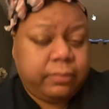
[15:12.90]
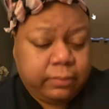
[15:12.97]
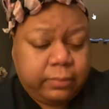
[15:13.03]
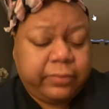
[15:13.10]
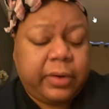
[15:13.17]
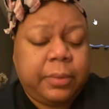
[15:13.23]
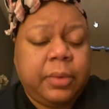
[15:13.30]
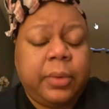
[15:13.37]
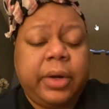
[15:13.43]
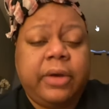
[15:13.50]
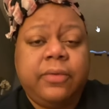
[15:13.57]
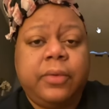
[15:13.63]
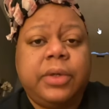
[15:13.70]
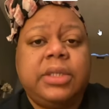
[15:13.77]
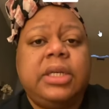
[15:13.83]
February
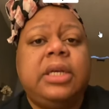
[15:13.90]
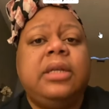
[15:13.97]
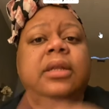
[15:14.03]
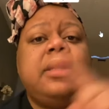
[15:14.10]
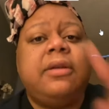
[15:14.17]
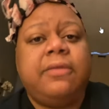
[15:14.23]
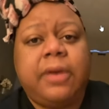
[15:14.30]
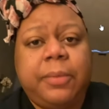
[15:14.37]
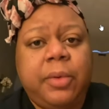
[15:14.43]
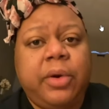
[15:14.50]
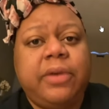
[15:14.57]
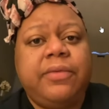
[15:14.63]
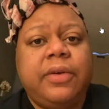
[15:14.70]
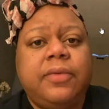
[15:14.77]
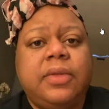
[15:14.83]
14th and February
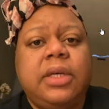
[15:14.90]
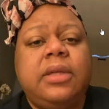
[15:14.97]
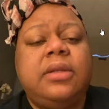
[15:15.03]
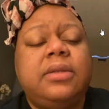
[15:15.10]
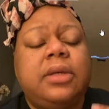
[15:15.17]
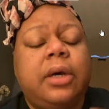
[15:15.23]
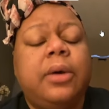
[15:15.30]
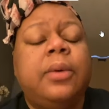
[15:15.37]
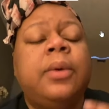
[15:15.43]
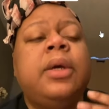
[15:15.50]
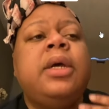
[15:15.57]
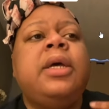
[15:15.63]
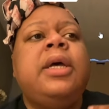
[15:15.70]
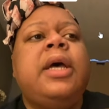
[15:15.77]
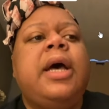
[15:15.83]
15th. So,
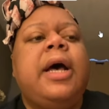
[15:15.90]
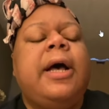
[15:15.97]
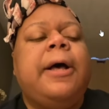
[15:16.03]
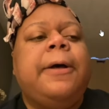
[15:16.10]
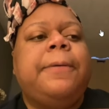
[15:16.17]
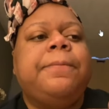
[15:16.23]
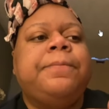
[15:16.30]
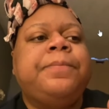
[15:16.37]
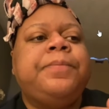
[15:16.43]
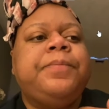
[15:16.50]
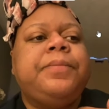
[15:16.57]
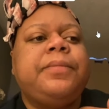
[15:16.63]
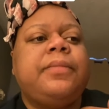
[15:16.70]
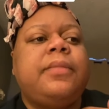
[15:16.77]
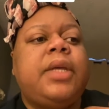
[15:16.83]
um,
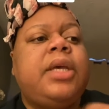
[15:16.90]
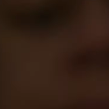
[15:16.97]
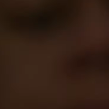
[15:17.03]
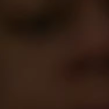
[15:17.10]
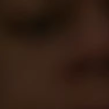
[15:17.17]
he.